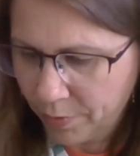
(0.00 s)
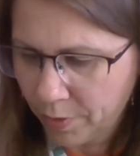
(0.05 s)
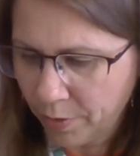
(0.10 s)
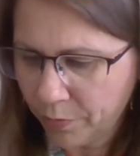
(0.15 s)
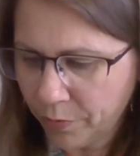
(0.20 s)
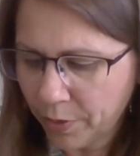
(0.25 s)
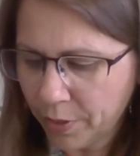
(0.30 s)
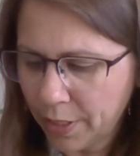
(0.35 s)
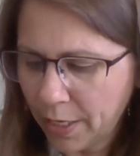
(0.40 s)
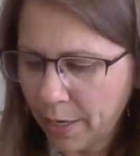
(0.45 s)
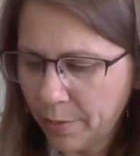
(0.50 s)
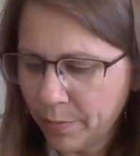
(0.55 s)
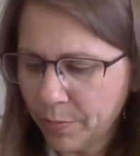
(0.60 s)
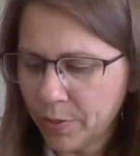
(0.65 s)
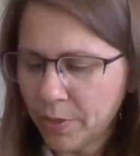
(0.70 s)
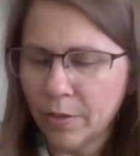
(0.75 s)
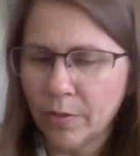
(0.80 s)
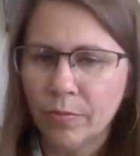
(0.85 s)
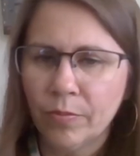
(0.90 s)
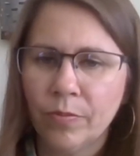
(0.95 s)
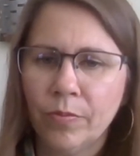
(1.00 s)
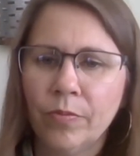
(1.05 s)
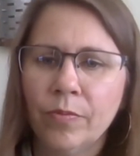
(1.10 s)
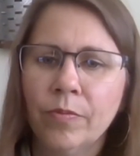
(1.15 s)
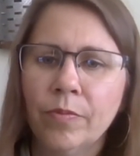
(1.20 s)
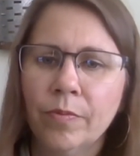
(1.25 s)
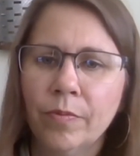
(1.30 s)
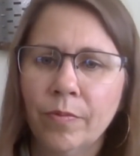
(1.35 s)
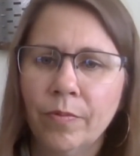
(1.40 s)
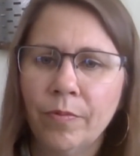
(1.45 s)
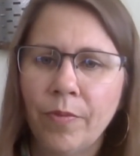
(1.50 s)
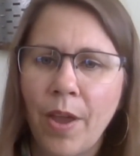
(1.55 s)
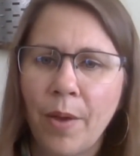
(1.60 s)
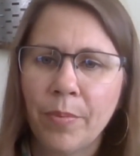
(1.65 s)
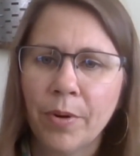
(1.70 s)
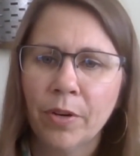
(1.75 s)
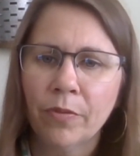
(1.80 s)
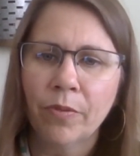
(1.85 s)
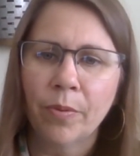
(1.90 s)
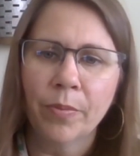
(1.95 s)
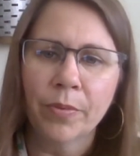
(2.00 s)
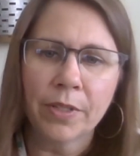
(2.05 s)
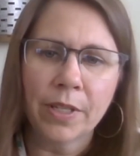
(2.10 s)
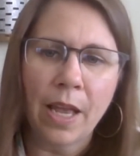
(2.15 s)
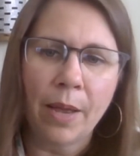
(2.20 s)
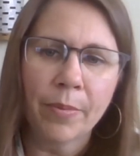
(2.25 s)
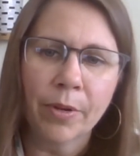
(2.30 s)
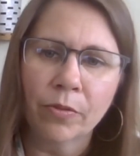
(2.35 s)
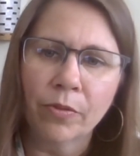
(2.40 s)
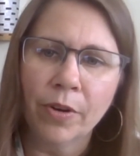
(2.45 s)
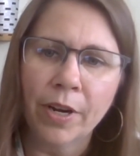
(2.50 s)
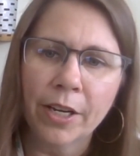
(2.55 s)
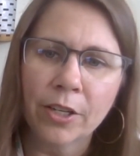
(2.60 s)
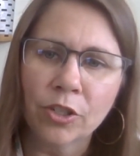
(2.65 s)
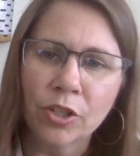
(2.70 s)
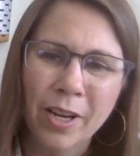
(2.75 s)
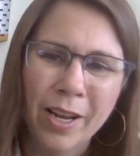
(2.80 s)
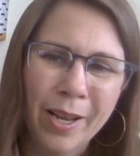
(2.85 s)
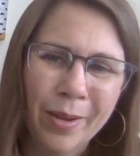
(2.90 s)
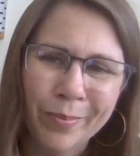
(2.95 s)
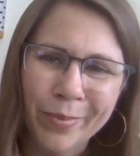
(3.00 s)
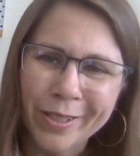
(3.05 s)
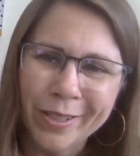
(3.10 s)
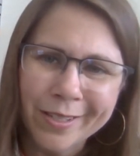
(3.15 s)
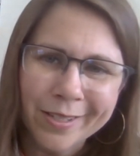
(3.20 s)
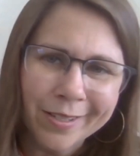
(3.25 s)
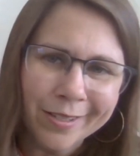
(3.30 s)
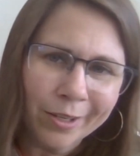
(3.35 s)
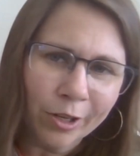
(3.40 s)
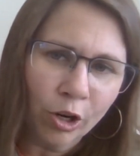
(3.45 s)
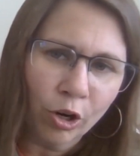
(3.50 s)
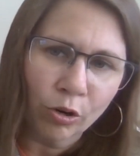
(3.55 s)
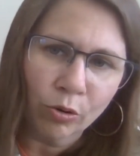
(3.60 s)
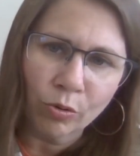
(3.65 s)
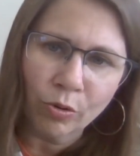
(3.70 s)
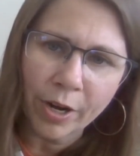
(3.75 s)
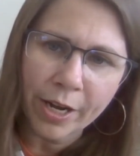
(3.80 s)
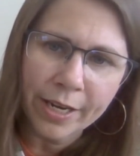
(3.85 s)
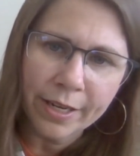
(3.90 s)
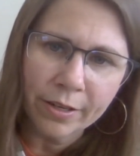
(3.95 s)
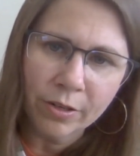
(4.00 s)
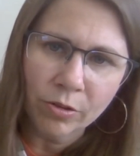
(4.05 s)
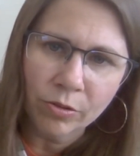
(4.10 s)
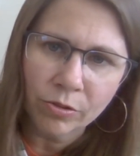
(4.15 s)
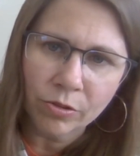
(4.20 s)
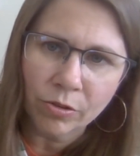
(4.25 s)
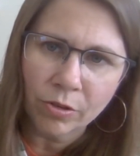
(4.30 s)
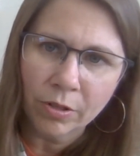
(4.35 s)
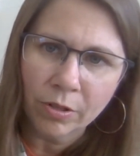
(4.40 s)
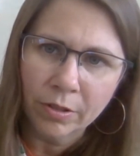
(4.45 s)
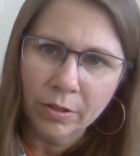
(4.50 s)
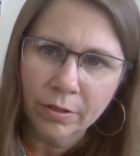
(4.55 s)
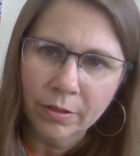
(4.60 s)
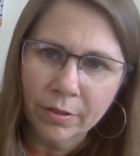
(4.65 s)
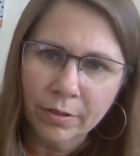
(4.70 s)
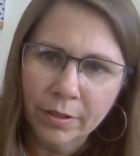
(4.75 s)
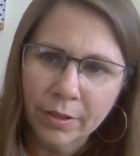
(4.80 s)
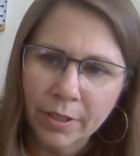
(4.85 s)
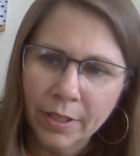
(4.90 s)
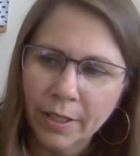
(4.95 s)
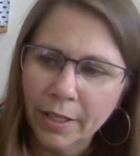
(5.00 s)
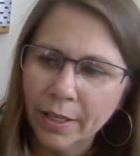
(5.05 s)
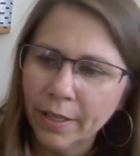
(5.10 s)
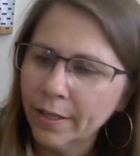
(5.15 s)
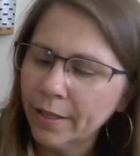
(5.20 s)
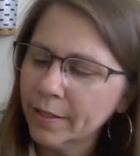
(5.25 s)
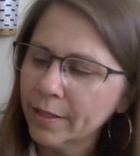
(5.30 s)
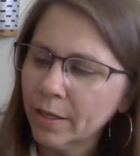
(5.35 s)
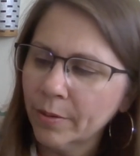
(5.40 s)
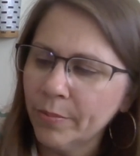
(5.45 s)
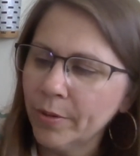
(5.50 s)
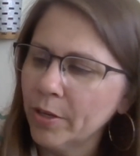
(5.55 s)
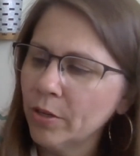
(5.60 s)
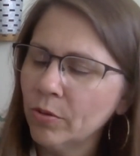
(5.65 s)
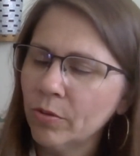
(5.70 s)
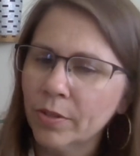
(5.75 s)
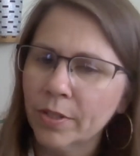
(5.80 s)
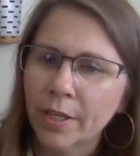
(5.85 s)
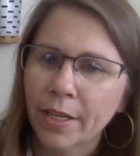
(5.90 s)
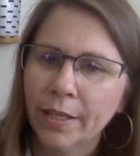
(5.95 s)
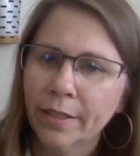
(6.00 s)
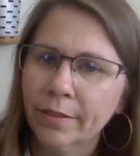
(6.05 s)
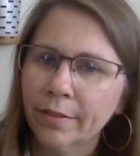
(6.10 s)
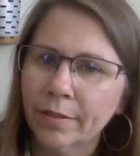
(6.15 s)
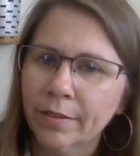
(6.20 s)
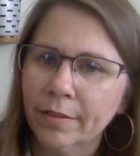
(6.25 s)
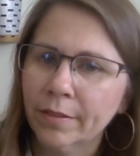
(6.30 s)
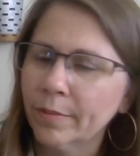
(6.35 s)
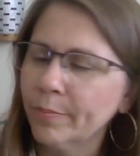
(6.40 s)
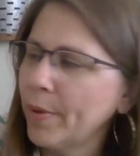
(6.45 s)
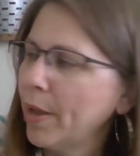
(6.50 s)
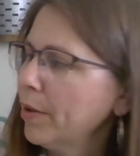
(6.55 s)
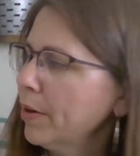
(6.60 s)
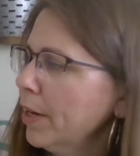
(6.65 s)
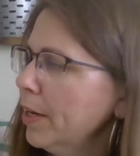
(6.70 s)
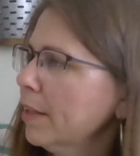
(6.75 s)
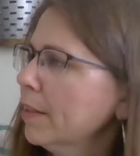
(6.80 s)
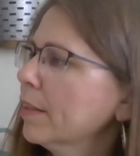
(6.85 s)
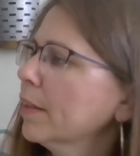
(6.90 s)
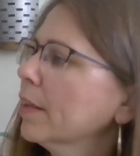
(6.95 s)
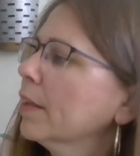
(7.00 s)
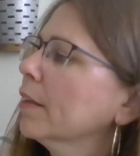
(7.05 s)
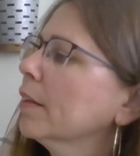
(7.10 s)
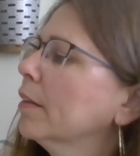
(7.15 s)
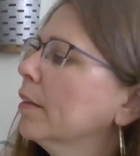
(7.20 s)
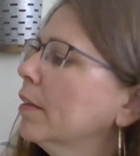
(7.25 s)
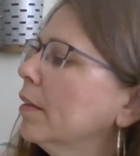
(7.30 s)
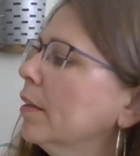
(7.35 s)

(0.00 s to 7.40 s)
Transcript: different types of fabric from Atomic Ranch. But this is a great neutral. This can be used on about anything.